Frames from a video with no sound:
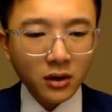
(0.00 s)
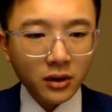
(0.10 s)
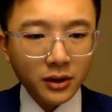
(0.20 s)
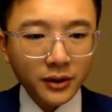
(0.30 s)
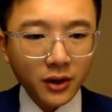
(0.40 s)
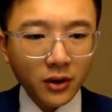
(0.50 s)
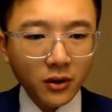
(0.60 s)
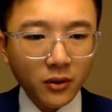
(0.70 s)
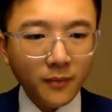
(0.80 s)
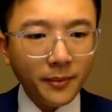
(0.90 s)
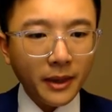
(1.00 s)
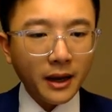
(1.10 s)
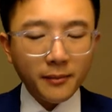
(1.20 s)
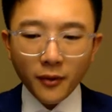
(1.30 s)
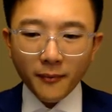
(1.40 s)
So
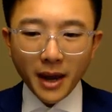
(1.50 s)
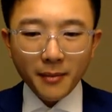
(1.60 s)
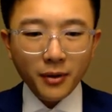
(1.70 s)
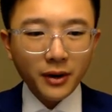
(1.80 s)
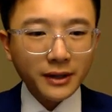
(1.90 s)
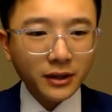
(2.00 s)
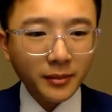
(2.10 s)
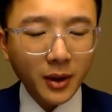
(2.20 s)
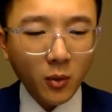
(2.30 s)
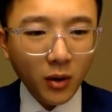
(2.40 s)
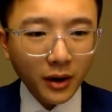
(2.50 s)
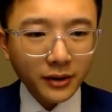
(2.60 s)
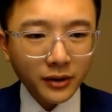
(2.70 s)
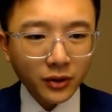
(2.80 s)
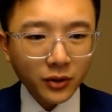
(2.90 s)
for paper, it's going to be 1,
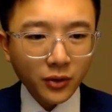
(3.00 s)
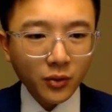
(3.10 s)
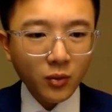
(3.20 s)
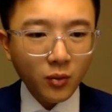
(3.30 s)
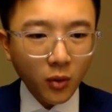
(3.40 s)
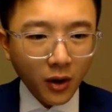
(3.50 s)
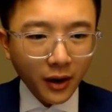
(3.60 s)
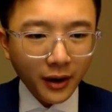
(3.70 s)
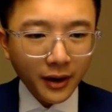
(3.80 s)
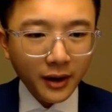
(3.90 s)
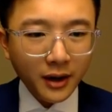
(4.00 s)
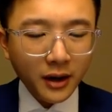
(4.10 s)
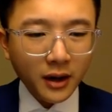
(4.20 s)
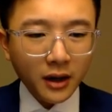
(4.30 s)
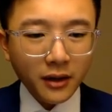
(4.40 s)
2, 1,
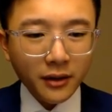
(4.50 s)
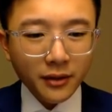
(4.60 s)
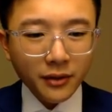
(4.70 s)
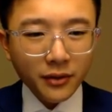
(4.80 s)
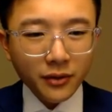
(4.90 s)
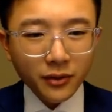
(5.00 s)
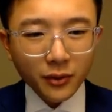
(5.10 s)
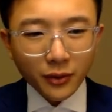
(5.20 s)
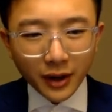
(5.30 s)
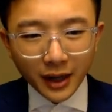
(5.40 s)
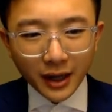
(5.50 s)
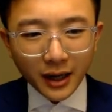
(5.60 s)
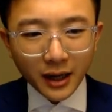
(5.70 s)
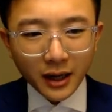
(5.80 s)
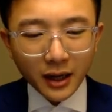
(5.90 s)
3,
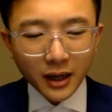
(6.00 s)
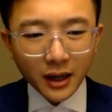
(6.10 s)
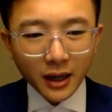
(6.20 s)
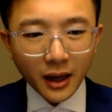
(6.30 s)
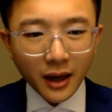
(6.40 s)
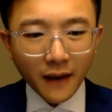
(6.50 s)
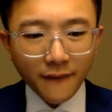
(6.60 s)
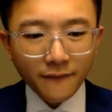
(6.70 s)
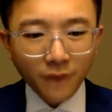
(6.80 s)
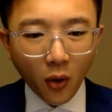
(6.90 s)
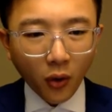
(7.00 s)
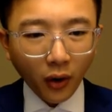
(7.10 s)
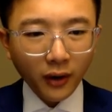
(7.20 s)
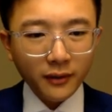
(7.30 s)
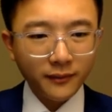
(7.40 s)

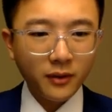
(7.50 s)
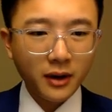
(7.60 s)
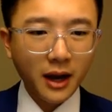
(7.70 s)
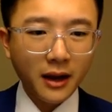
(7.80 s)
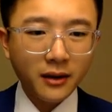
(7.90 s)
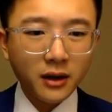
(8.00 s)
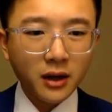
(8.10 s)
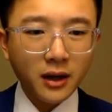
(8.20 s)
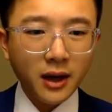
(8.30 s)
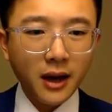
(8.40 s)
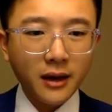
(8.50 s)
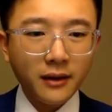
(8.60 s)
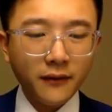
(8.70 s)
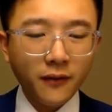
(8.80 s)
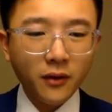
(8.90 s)
4. Okay, and
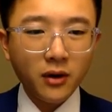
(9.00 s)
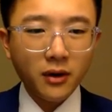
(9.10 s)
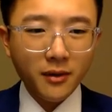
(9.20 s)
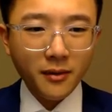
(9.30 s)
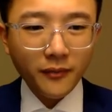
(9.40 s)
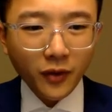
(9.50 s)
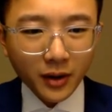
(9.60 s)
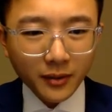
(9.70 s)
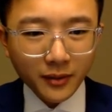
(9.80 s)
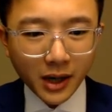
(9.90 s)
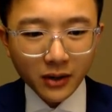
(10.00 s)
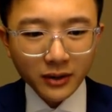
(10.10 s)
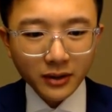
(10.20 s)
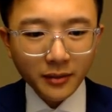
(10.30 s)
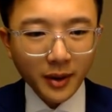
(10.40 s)
for title,
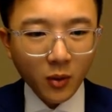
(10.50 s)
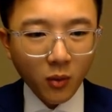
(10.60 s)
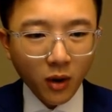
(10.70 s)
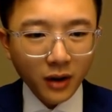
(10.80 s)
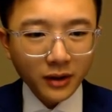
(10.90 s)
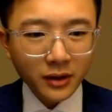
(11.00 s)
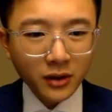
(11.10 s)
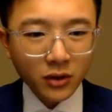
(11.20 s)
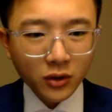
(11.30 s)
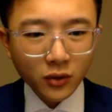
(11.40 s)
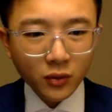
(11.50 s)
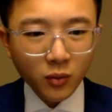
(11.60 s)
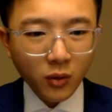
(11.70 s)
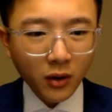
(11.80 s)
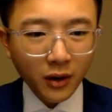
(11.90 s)
it's going to be 1, 2,
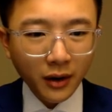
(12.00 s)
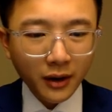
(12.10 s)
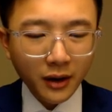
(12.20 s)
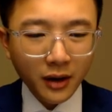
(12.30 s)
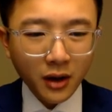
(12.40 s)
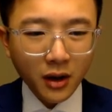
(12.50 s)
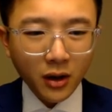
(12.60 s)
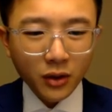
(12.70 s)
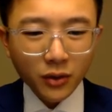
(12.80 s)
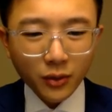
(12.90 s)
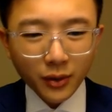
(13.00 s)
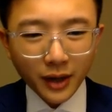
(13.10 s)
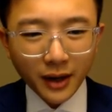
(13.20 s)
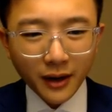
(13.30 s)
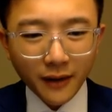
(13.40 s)
1,
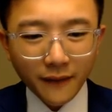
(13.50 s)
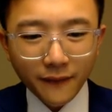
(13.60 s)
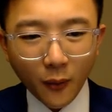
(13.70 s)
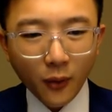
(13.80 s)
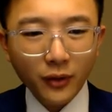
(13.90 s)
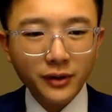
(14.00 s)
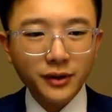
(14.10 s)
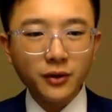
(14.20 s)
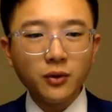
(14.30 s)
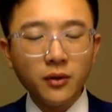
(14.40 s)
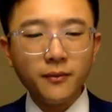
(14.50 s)
3, 4, 2